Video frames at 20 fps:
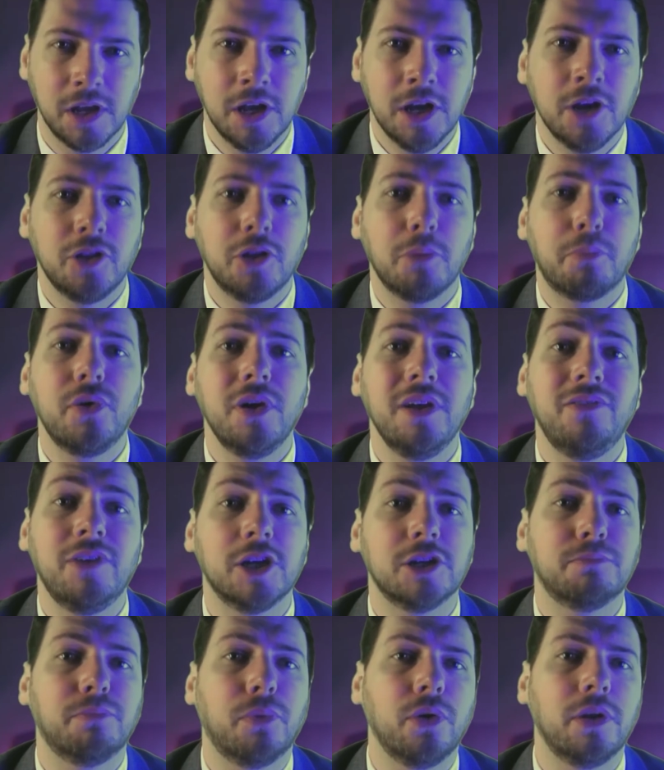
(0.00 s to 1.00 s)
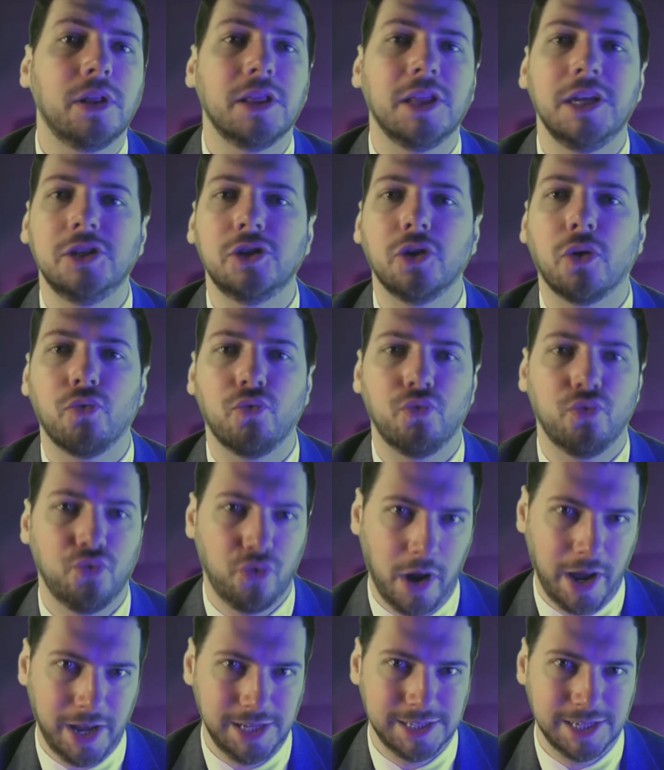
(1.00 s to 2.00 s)
The previous point leads
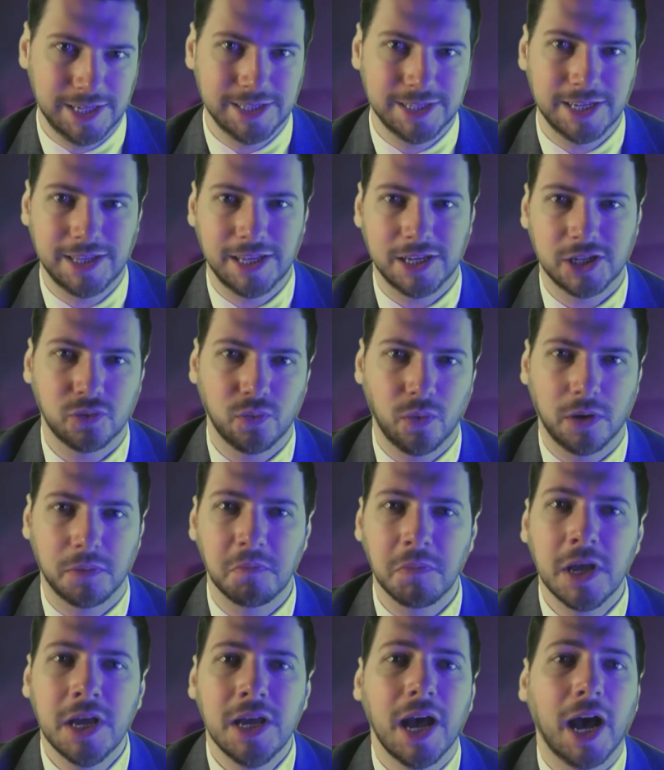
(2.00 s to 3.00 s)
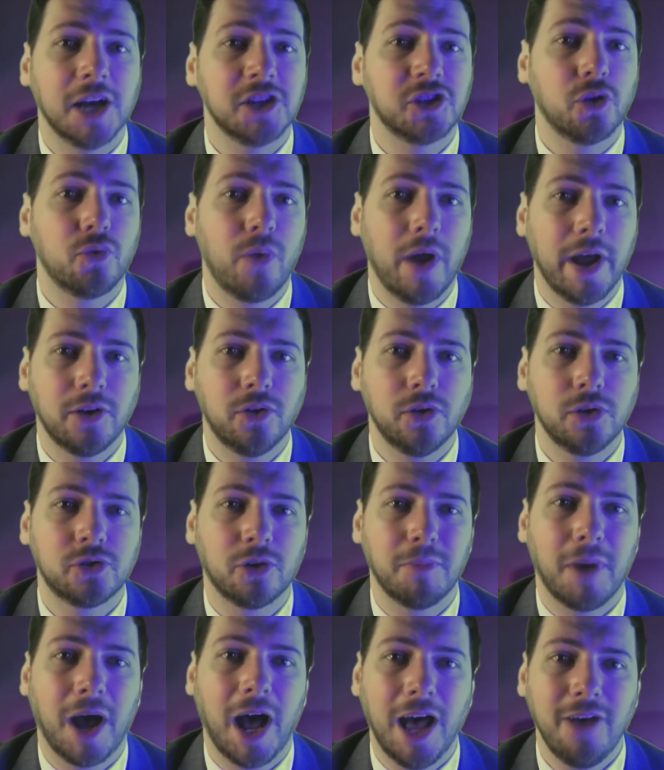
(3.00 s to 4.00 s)
right into this one, as the record
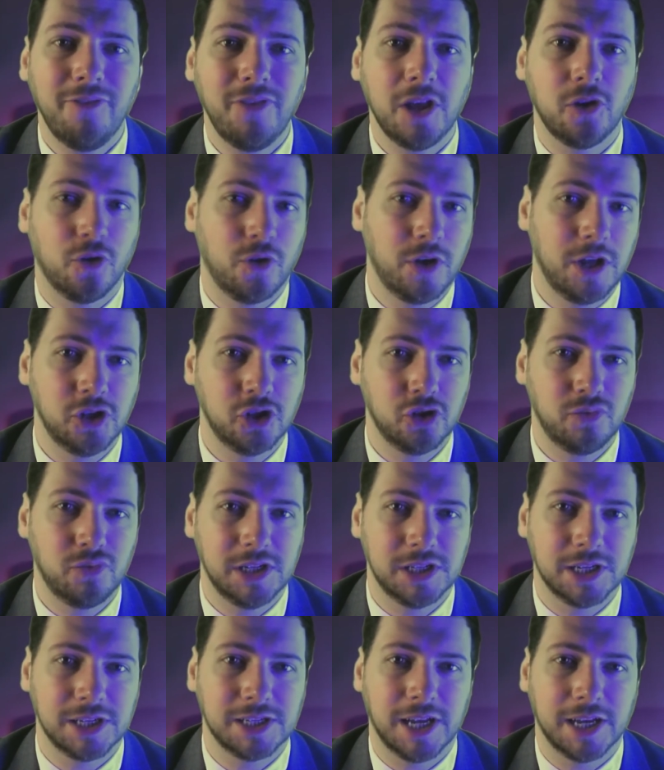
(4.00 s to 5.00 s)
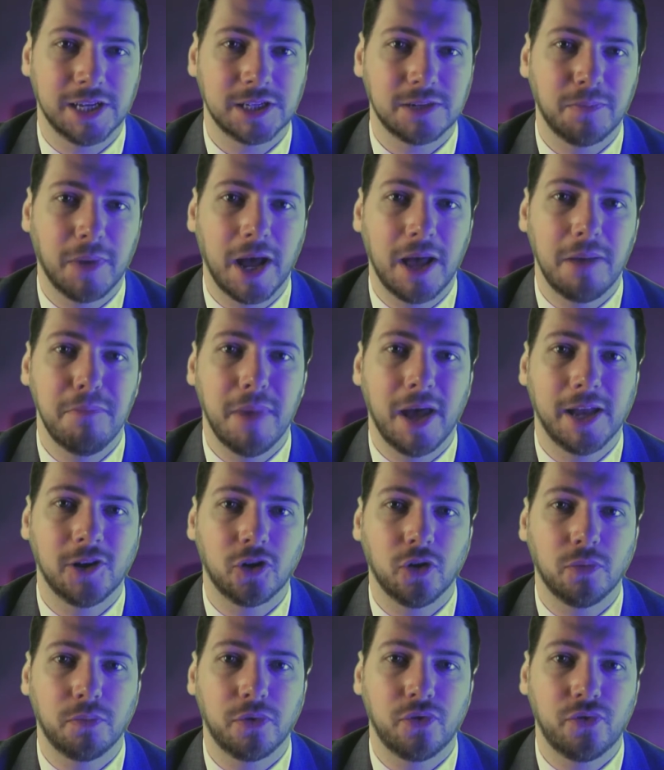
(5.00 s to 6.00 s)
from having your injuries assessed by a
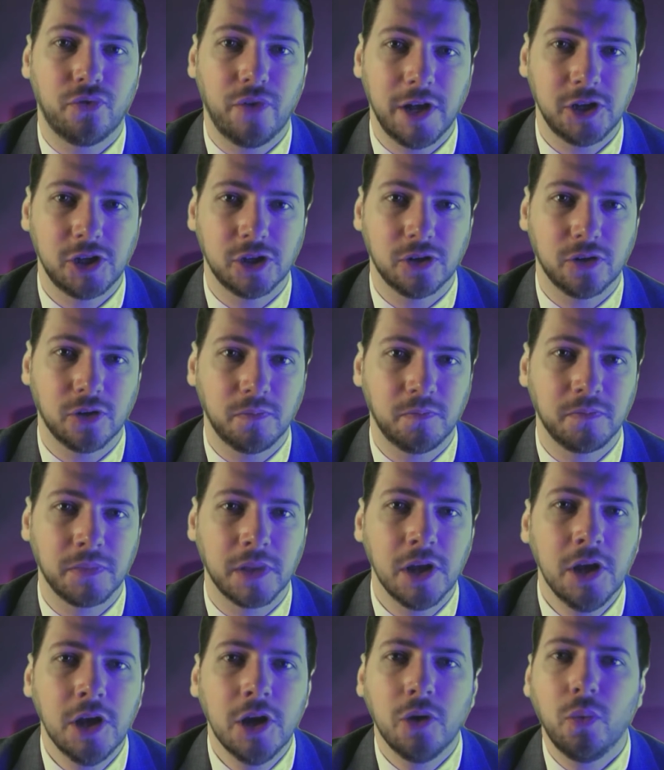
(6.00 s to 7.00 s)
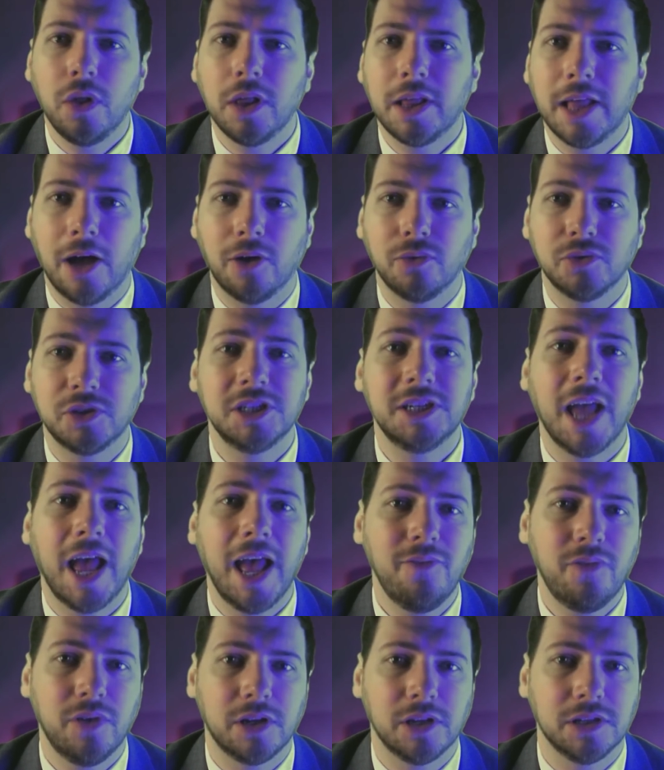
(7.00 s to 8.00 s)
medical professional will count as
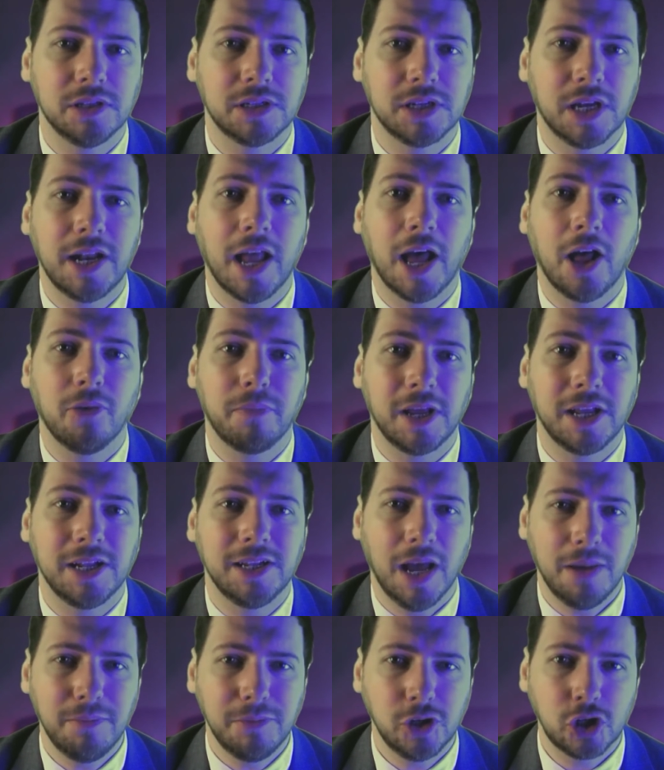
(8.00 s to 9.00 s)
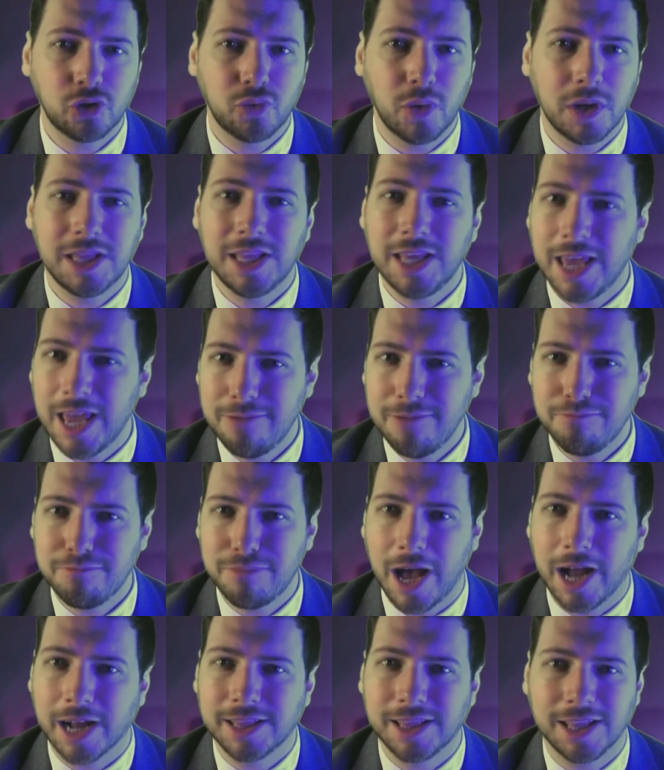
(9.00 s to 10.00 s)
evidence in helping demonstrate the
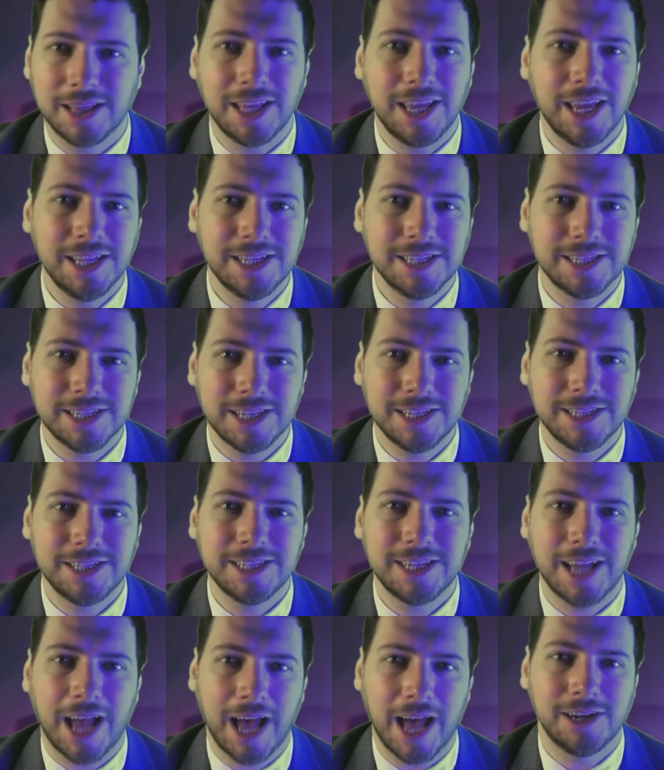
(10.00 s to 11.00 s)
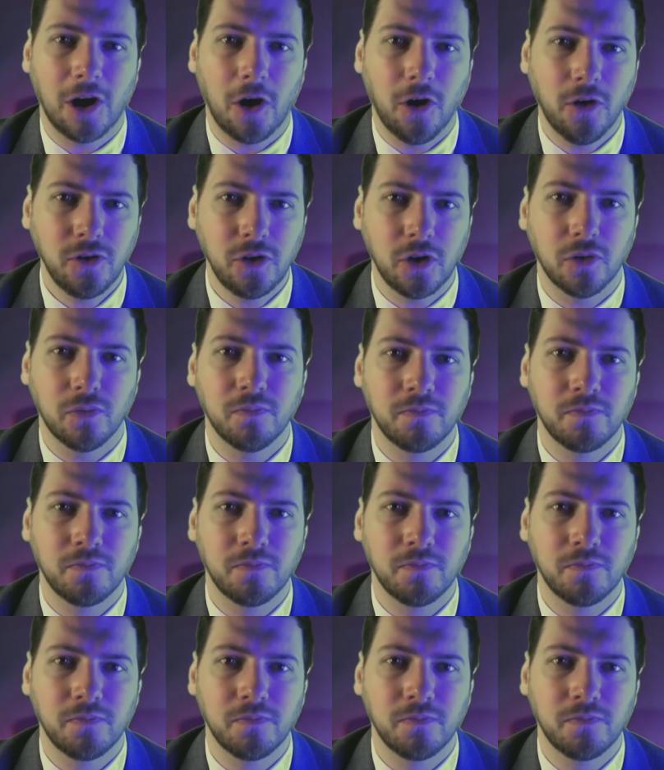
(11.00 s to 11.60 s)
impact that the incident has had on you.